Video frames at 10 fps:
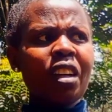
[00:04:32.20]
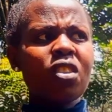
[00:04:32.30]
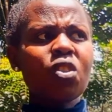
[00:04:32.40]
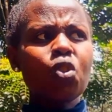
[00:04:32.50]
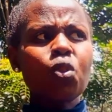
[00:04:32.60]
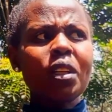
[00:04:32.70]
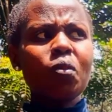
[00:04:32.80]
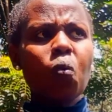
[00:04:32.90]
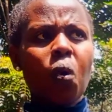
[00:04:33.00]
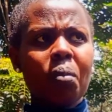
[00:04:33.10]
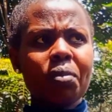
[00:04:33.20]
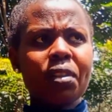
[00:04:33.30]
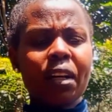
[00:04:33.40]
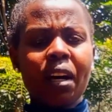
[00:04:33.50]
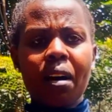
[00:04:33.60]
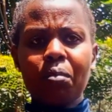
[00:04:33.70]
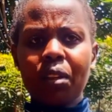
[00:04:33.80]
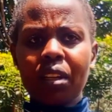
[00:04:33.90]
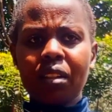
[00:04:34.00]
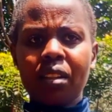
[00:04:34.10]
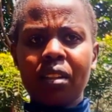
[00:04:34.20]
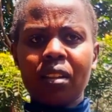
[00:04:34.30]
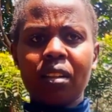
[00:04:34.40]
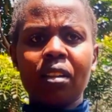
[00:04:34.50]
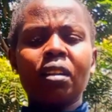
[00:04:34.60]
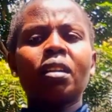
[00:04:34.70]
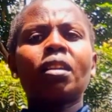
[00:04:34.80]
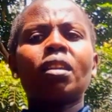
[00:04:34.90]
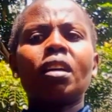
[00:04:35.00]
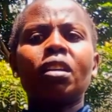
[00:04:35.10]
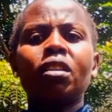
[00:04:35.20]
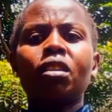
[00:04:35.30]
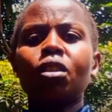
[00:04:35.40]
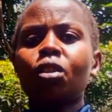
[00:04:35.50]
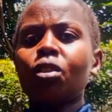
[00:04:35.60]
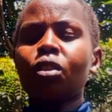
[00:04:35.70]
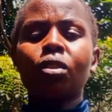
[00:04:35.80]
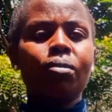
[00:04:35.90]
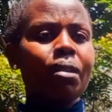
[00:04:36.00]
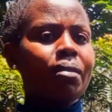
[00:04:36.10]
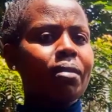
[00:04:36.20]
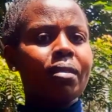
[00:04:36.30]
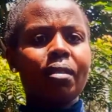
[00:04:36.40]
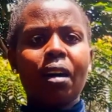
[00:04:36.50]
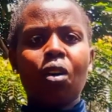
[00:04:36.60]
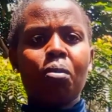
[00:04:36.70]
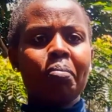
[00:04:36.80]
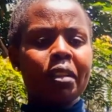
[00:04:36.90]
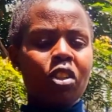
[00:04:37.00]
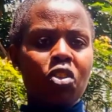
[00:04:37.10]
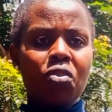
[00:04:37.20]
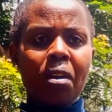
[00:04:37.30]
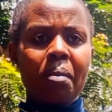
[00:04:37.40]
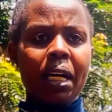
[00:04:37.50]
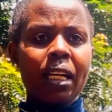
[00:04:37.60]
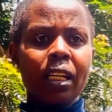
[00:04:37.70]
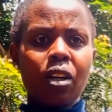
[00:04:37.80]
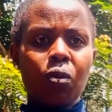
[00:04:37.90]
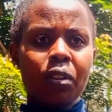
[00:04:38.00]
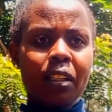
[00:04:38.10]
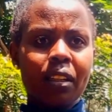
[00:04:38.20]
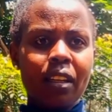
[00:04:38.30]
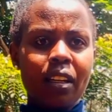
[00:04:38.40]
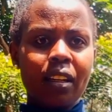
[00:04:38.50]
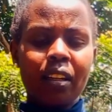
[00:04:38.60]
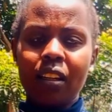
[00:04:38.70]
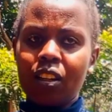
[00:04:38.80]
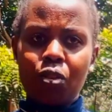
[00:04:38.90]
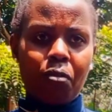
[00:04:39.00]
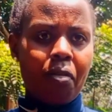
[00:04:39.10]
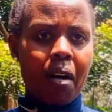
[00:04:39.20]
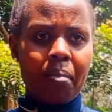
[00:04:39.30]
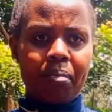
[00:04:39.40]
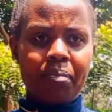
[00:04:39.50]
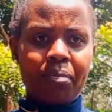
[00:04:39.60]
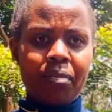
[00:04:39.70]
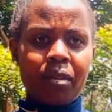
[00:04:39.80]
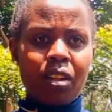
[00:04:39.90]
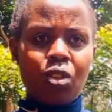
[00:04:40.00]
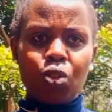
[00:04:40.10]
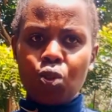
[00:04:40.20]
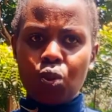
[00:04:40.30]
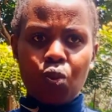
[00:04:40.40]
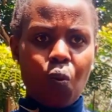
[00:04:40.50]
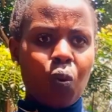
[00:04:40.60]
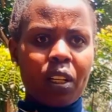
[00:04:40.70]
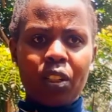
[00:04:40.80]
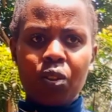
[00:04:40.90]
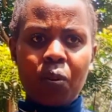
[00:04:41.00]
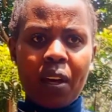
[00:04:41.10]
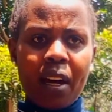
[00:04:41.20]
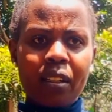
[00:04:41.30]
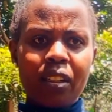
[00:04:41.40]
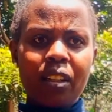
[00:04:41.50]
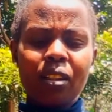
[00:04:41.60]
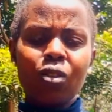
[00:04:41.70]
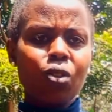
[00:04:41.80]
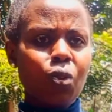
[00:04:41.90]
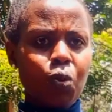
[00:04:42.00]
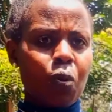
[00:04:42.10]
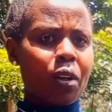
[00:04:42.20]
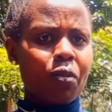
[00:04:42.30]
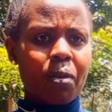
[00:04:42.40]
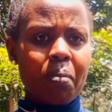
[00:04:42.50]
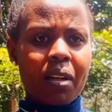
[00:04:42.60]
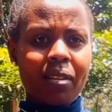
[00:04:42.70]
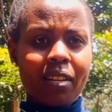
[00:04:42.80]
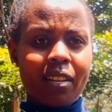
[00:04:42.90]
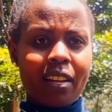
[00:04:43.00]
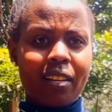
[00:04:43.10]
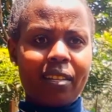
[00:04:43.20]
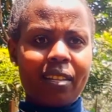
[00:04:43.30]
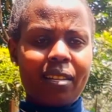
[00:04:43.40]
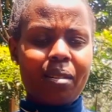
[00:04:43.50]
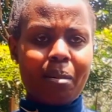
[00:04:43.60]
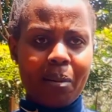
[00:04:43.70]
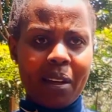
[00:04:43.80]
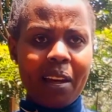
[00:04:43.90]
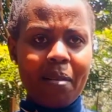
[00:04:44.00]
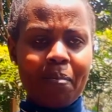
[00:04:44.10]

it's usually worms that come with it, then that's a complete drama and chaotic thing in your farm. You don't want to do that. It's not one of the best things. Okay,